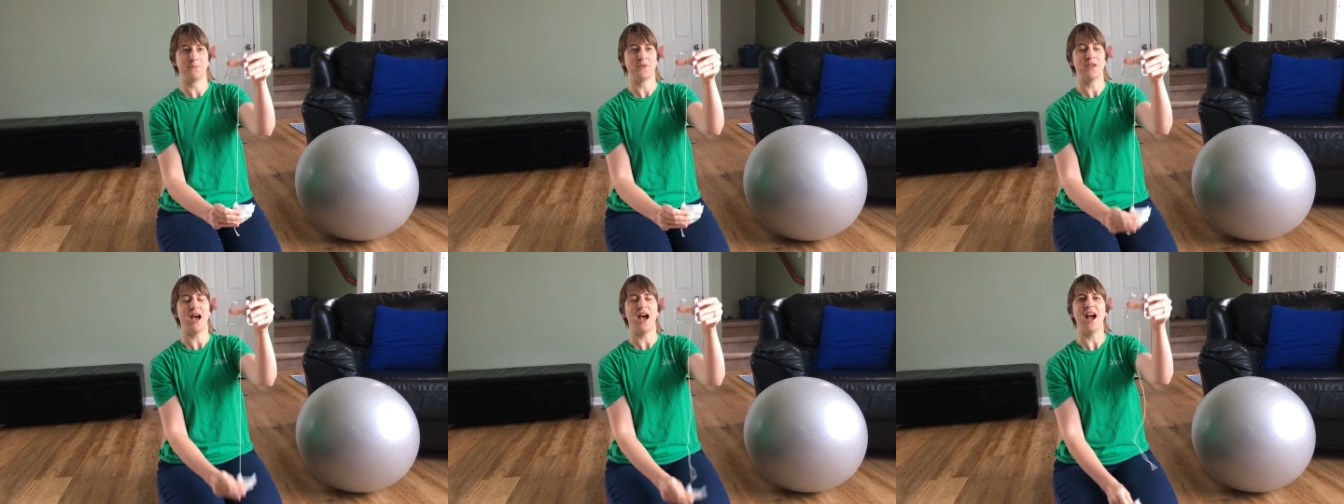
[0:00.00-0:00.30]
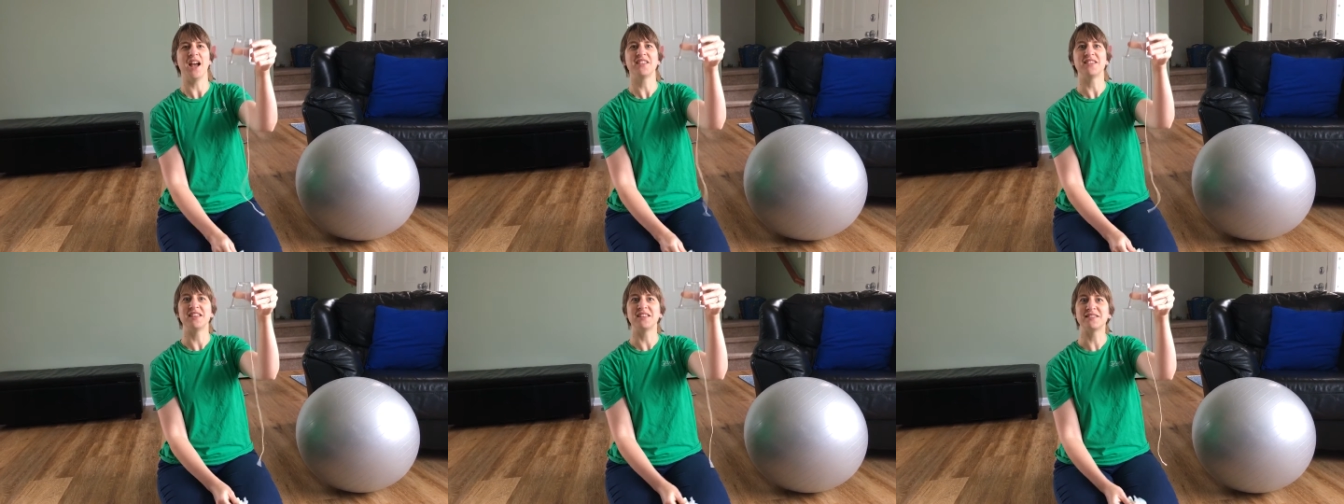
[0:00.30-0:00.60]

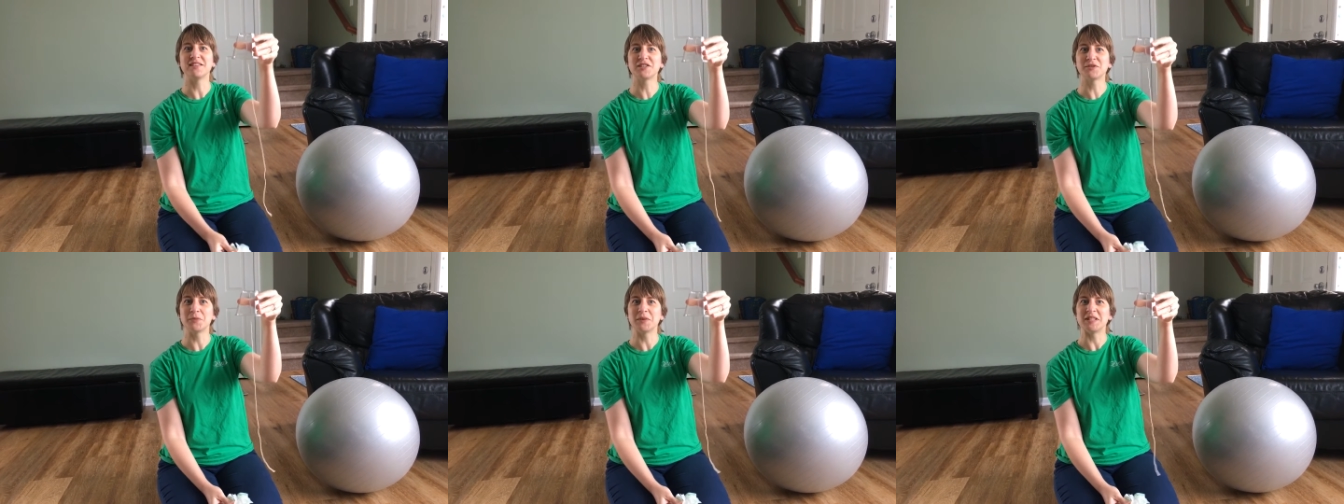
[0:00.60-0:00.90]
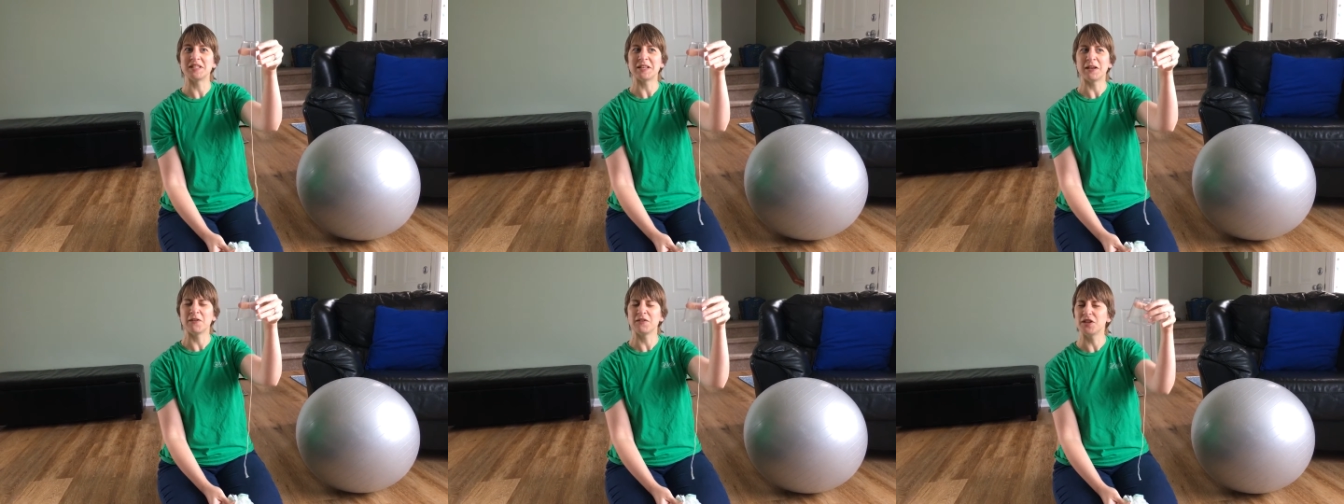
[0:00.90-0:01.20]
I think this one
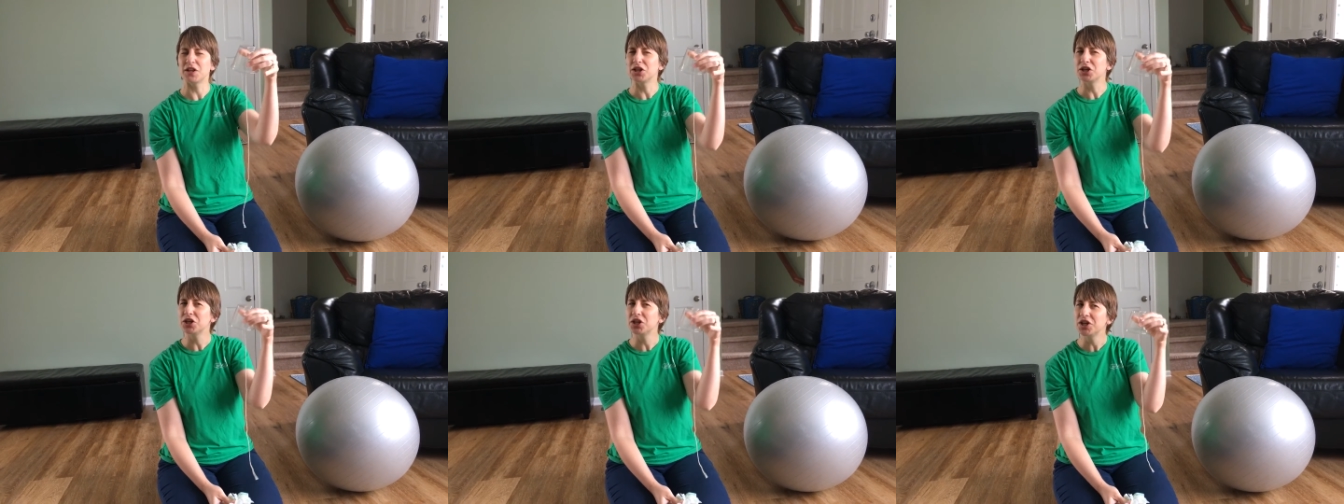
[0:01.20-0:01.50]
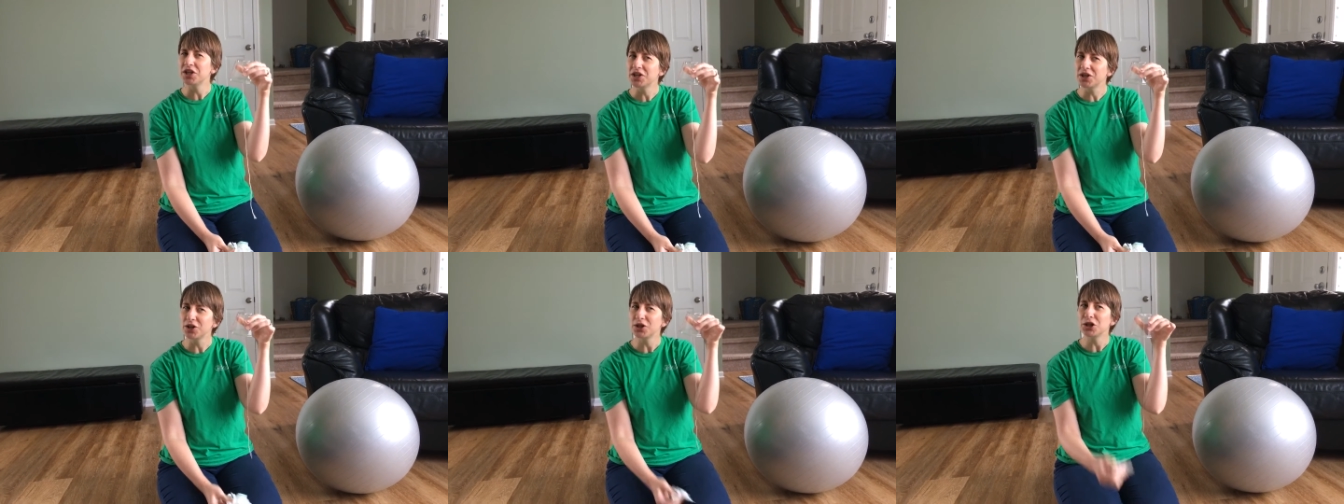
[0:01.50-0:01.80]
sounds a
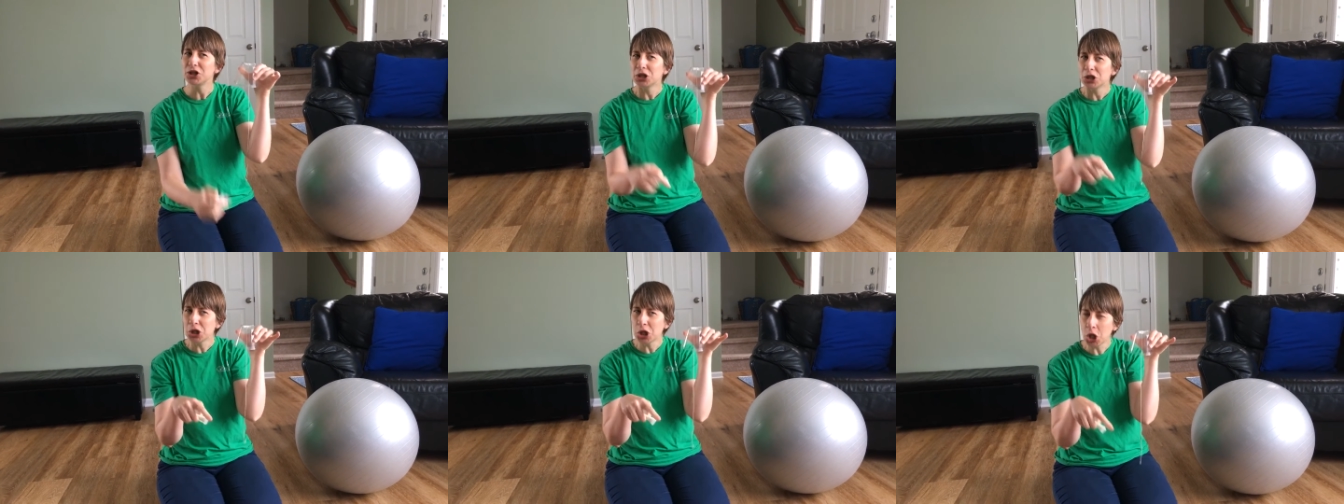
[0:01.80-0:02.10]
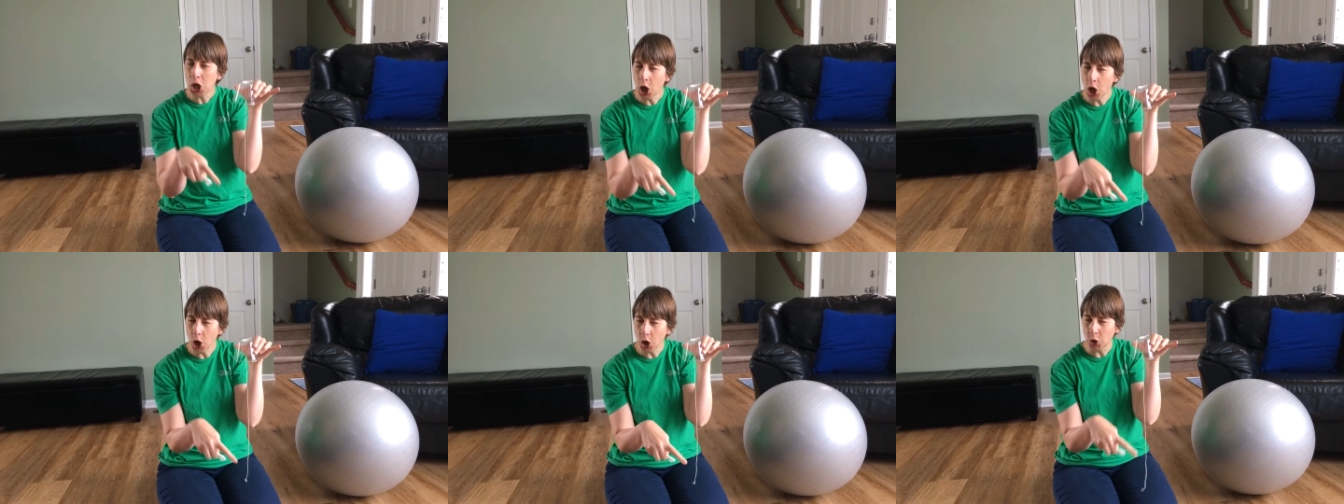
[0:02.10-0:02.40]
little
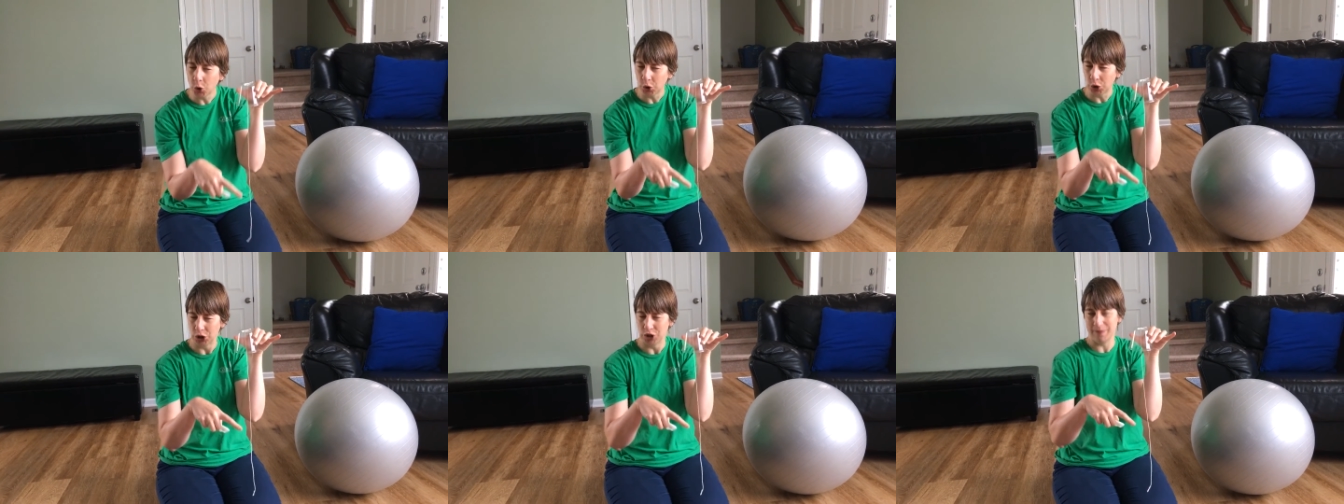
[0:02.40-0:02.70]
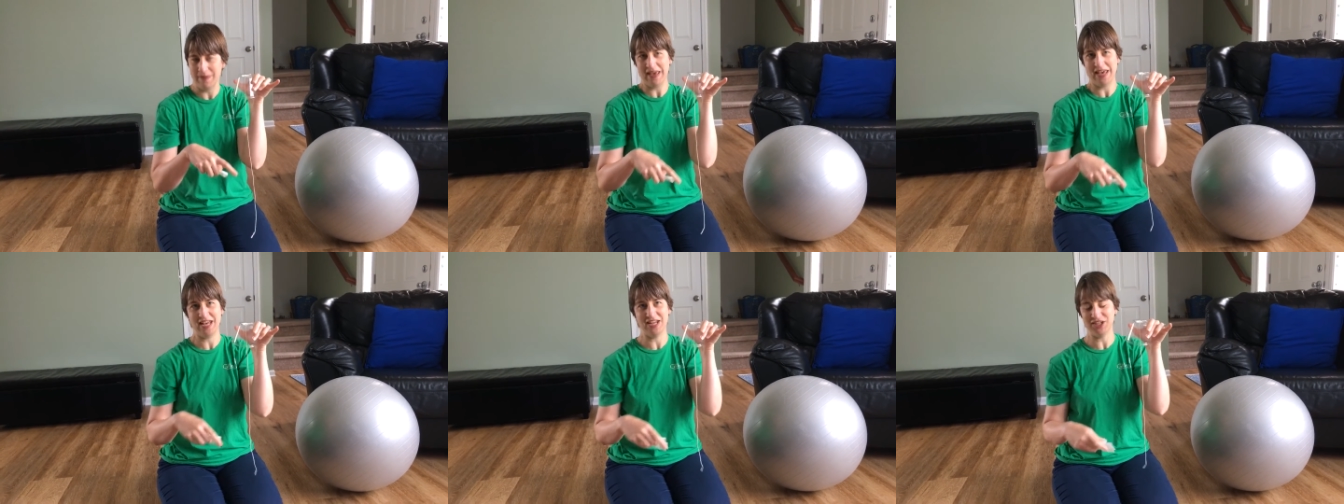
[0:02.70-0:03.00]
lower
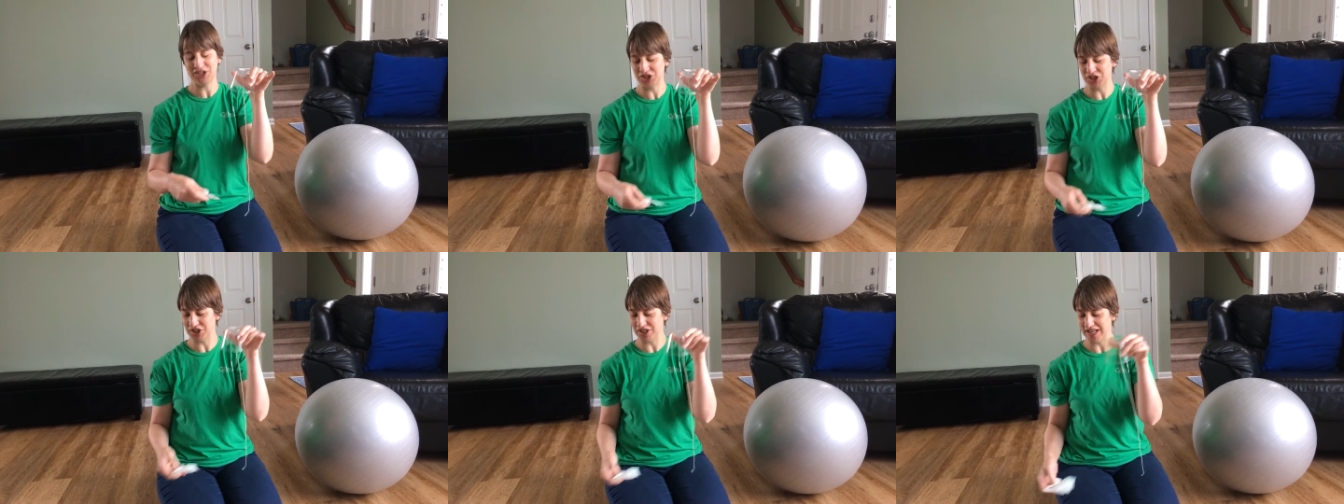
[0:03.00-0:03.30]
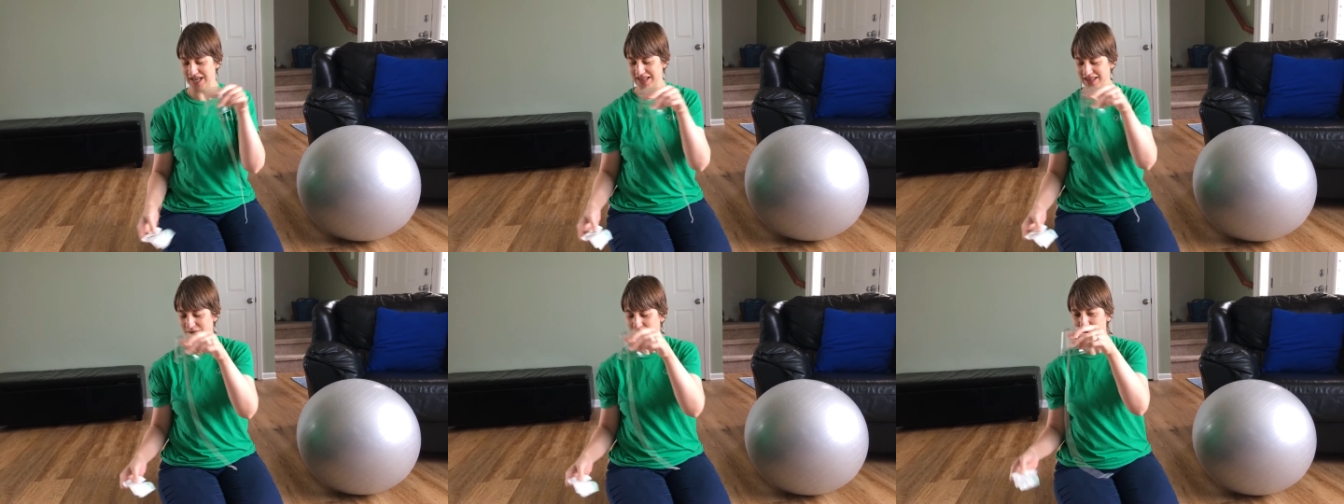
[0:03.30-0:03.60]
pitched
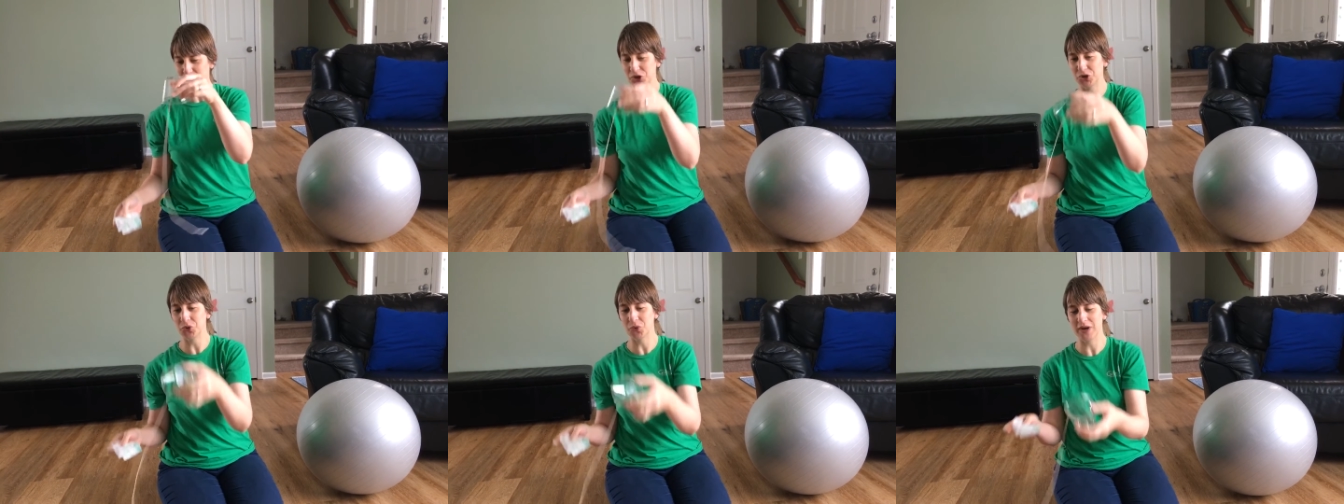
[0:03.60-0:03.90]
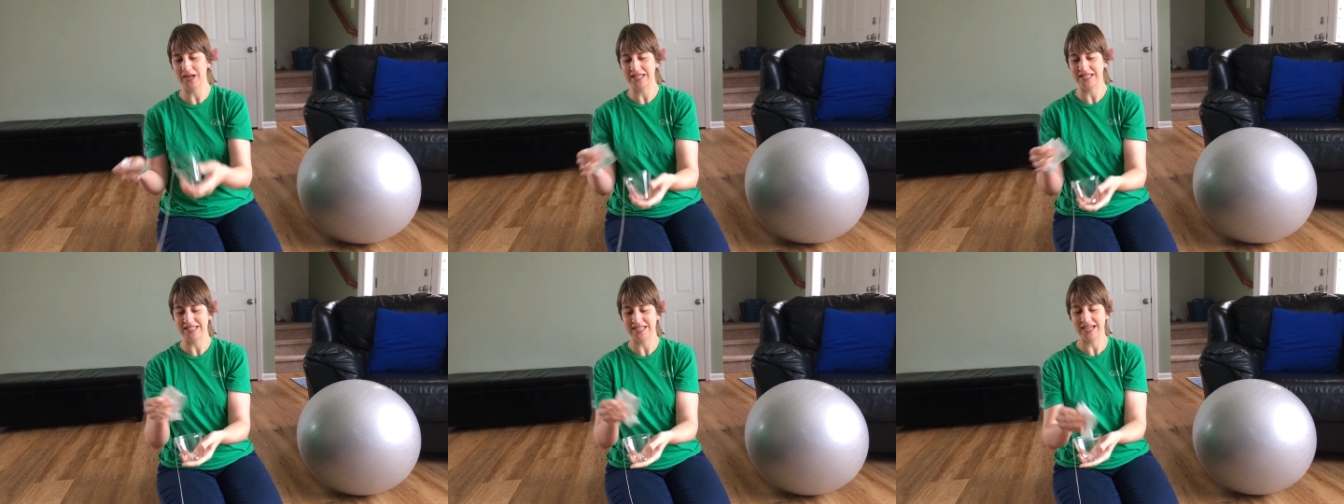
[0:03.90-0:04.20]
than the blue
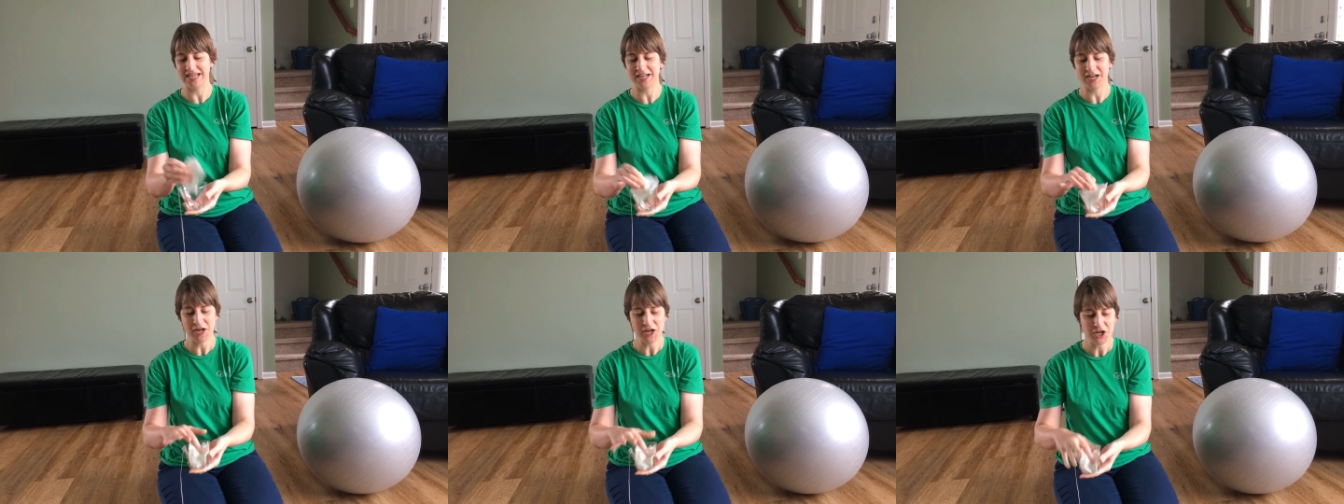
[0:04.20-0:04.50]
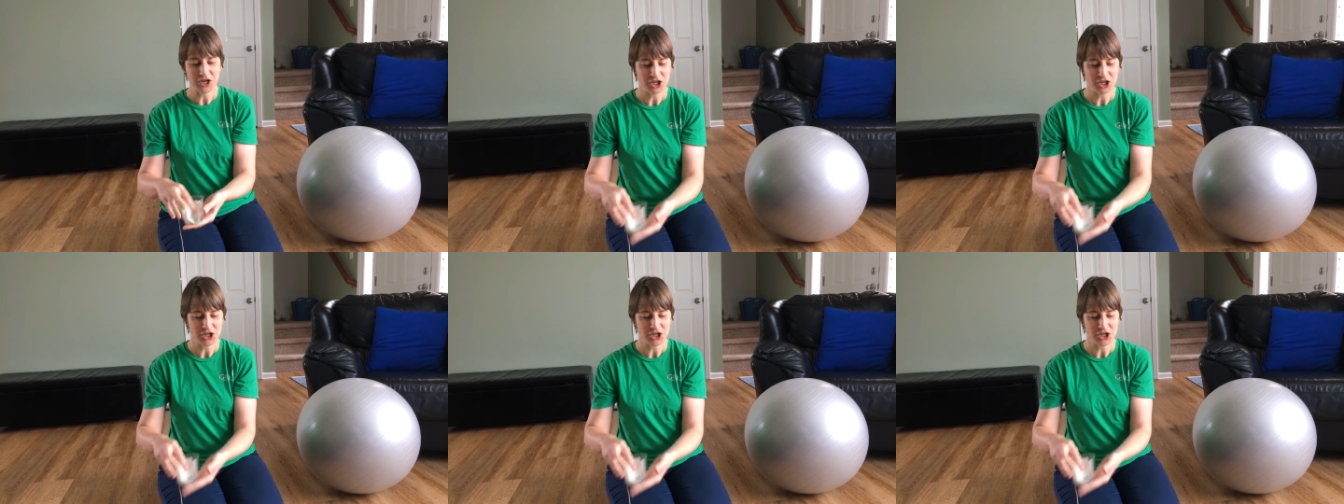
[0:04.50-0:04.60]
one did.